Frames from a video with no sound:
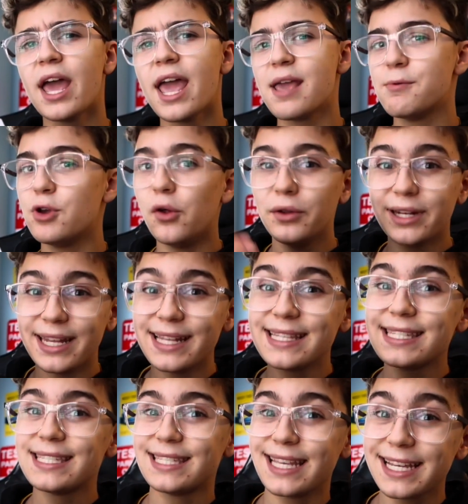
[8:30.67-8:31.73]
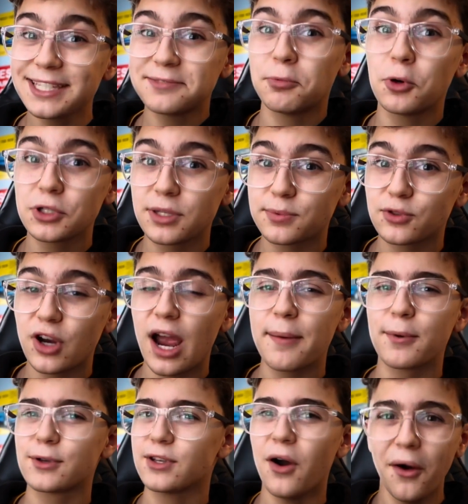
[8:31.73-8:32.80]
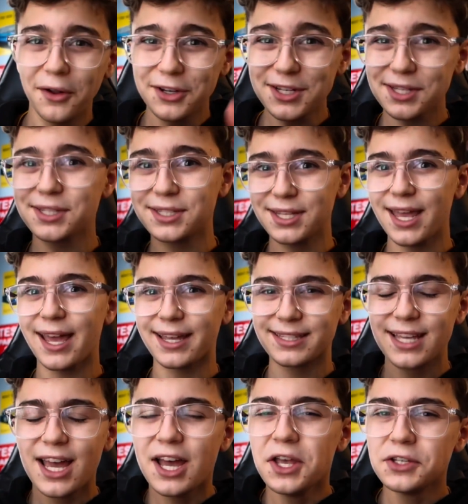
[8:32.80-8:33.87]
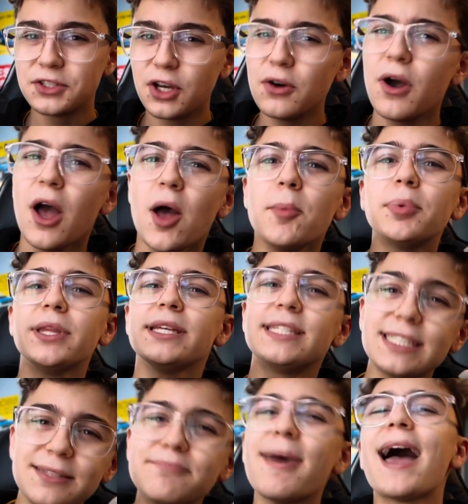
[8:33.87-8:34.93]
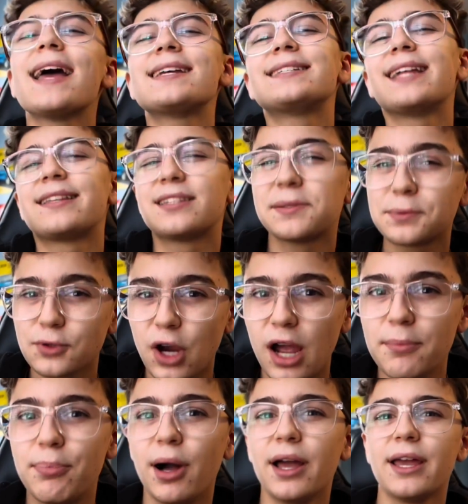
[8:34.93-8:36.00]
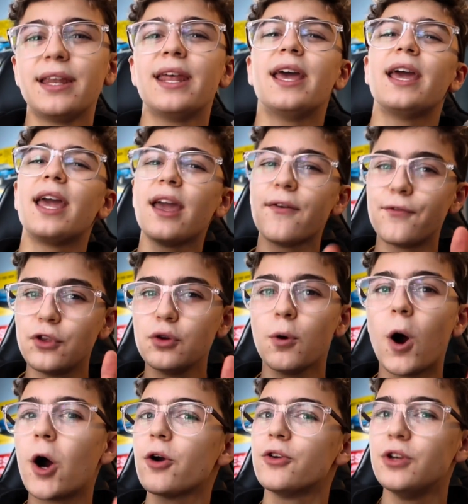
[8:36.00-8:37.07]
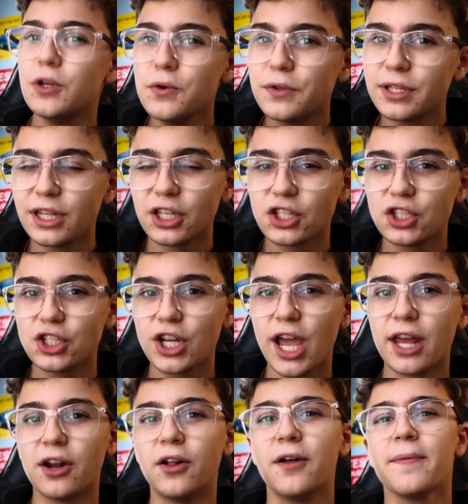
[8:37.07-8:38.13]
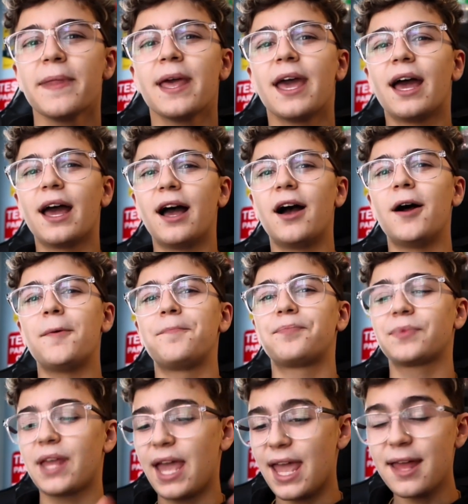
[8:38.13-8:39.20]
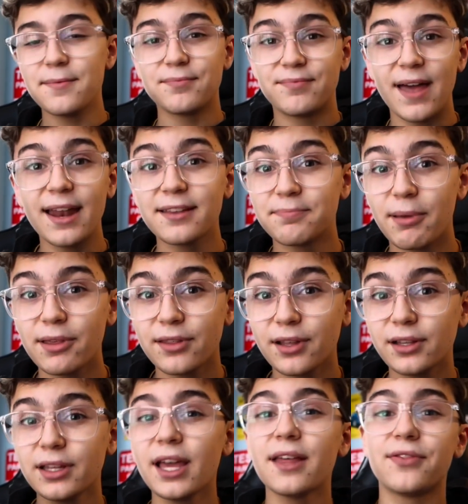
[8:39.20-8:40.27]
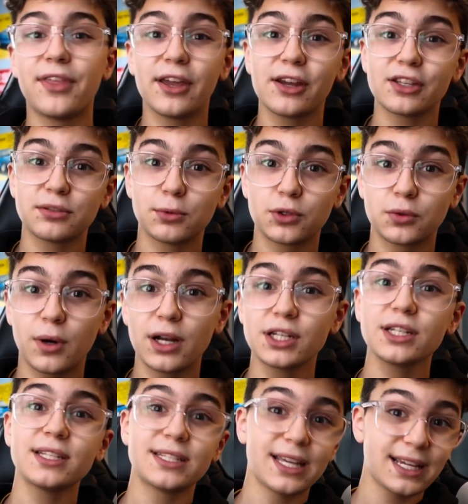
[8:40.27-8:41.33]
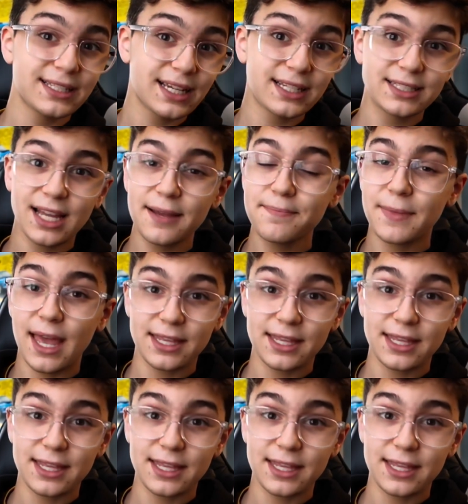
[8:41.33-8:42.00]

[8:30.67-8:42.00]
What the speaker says: We only need 6 more subscribers, just 6. So please smash that subscribe button if you are new to this channel. And that is basically it. Thank you guys so much for watching. See you guys next time.